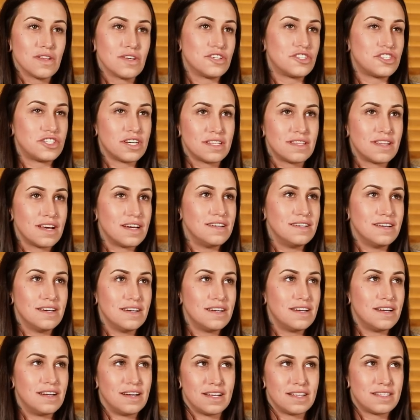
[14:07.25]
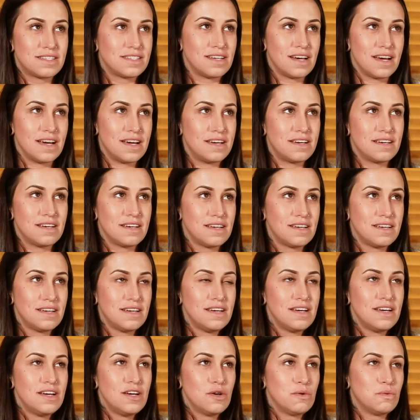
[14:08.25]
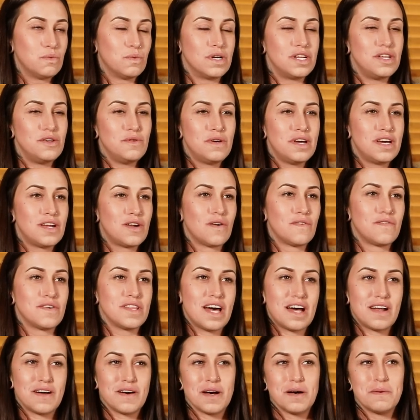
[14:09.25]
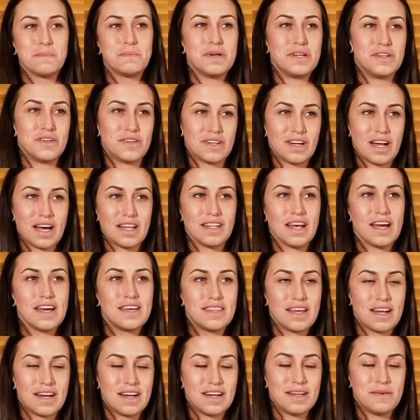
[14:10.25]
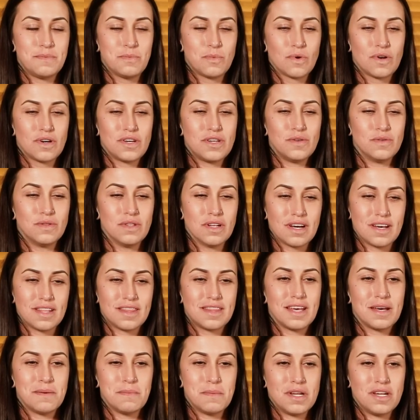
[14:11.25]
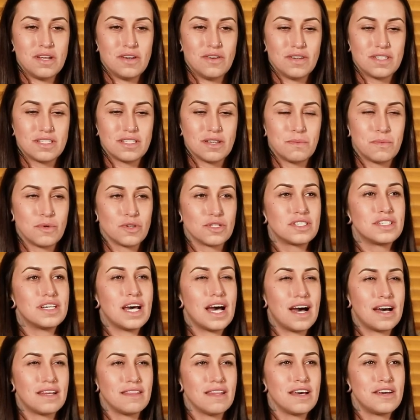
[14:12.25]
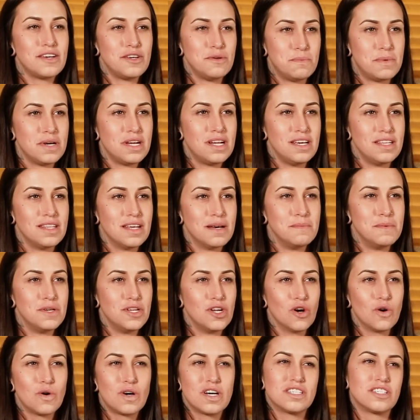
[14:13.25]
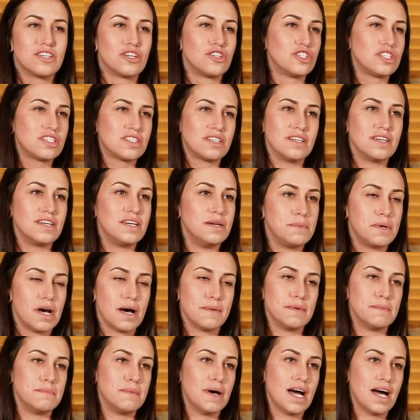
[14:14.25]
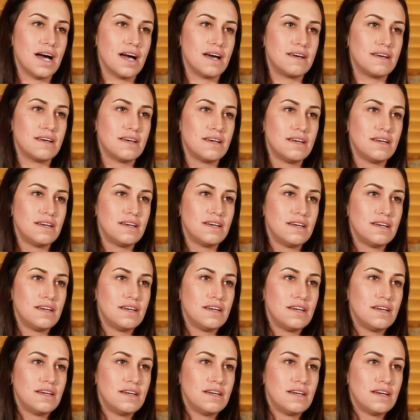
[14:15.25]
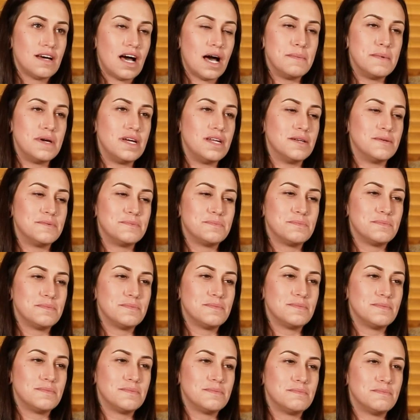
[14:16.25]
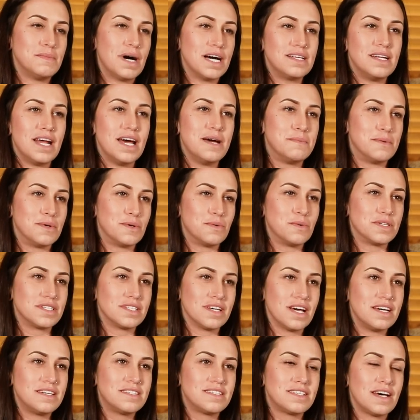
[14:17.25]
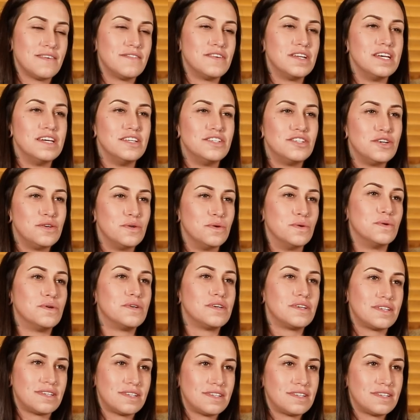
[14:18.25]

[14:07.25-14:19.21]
all the shit they did, and it's like when you get over that hump and you're not like that anymore, you look at them and you it's almost sad, like you pity them, you know, because yeah. they're just gonna keep coming back. Yeah. I mean, my neighbor was like 72.